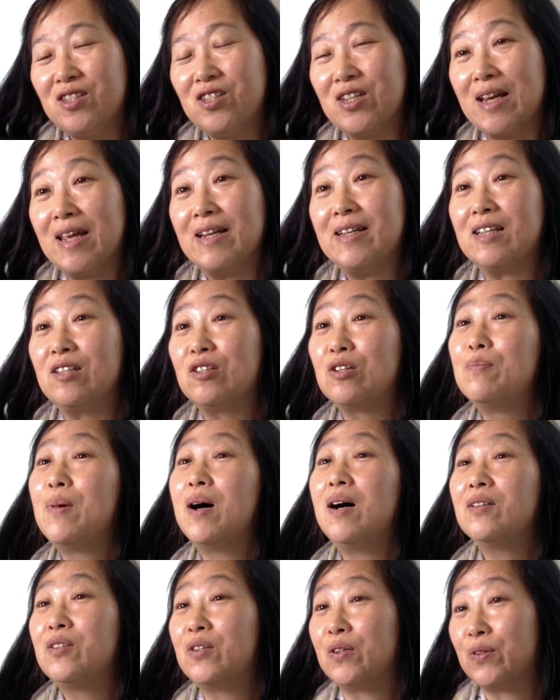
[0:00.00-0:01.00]
genetic
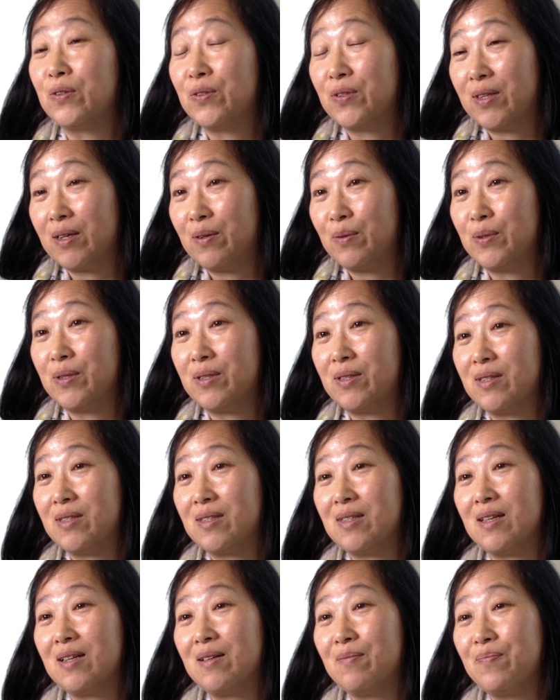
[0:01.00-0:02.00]
tomatoes that
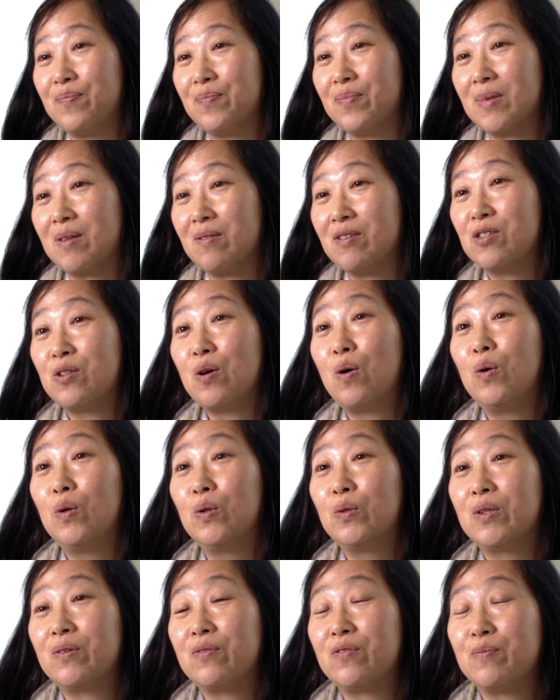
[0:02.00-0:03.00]
was
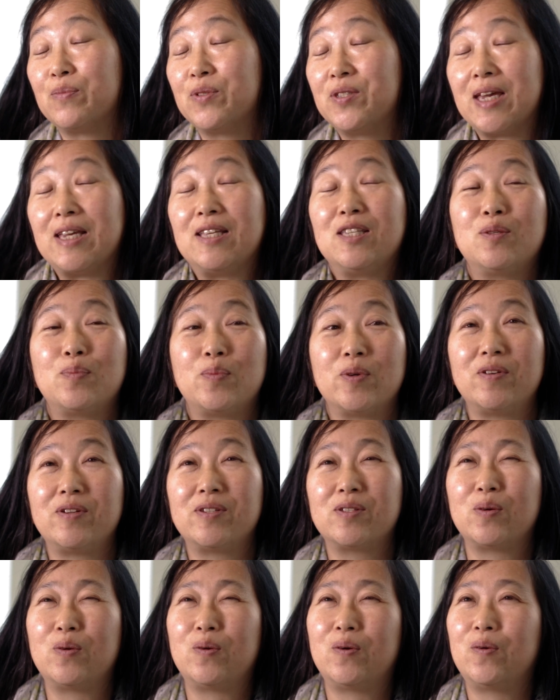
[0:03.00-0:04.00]
sold from
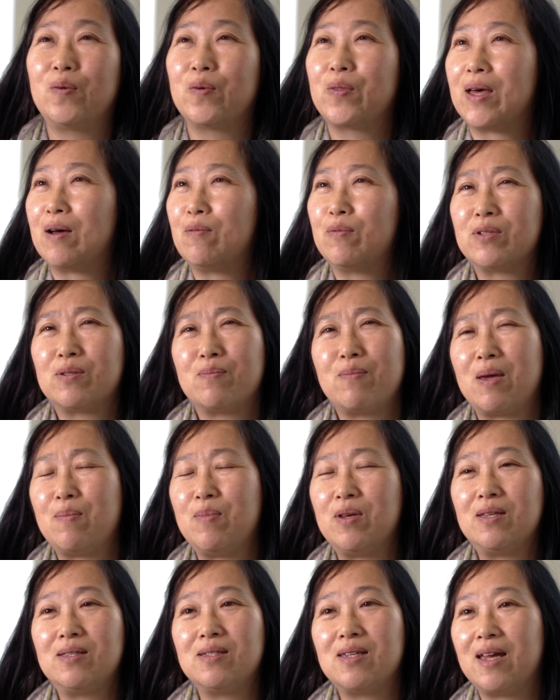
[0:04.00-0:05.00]
Sainsbury's. Oh, that was
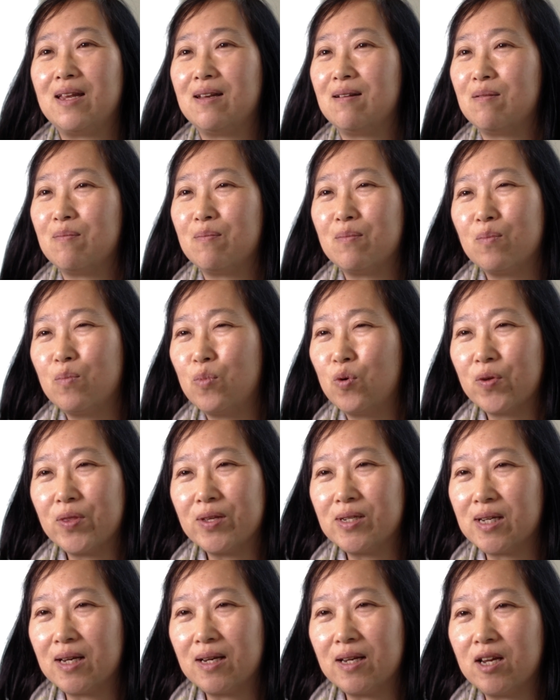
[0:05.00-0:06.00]
maybe more
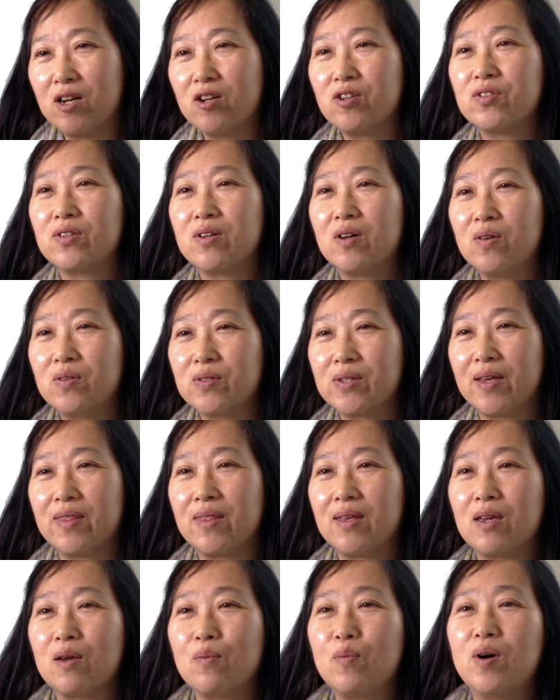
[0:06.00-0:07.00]
than 10 years ago, as I
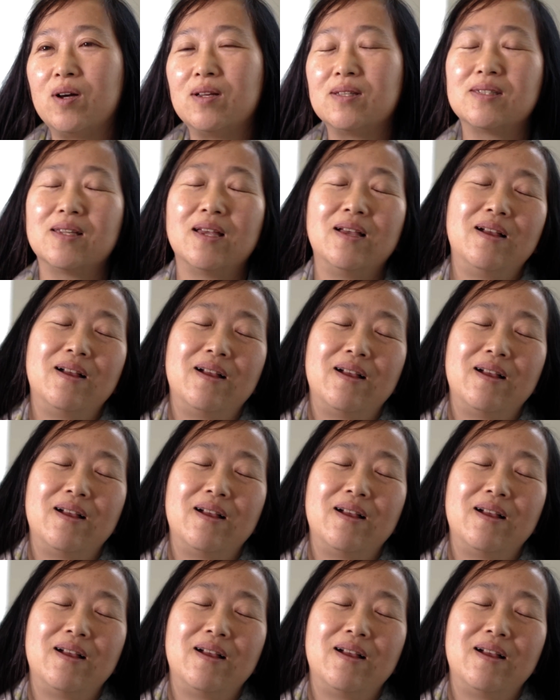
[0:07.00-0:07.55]
think it was.